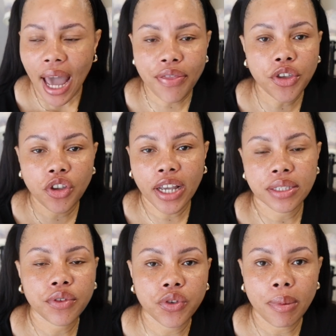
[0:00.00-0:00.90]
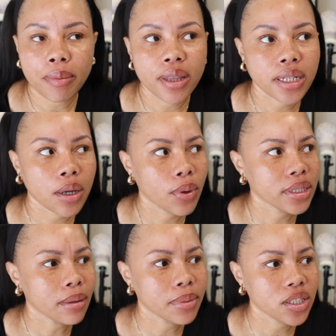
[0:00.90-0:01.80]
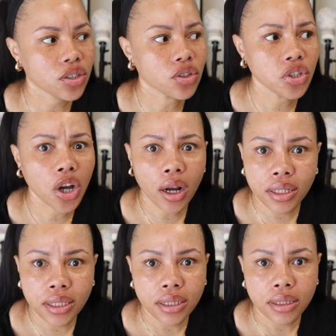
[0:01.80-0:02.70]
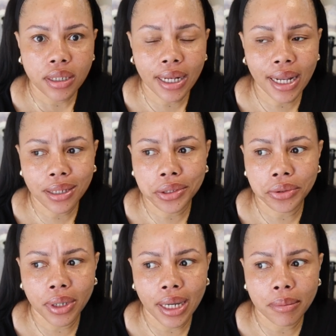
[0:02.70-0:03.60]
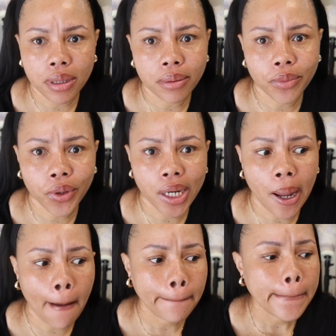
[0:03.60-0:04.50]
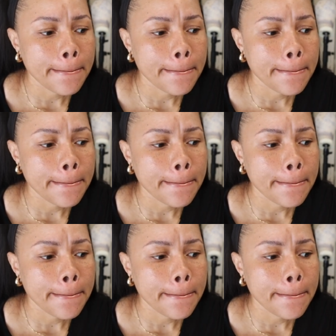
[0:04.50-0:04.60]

I think you guys even remember the day when somebody just knocked at like 2 a.m. in the morning.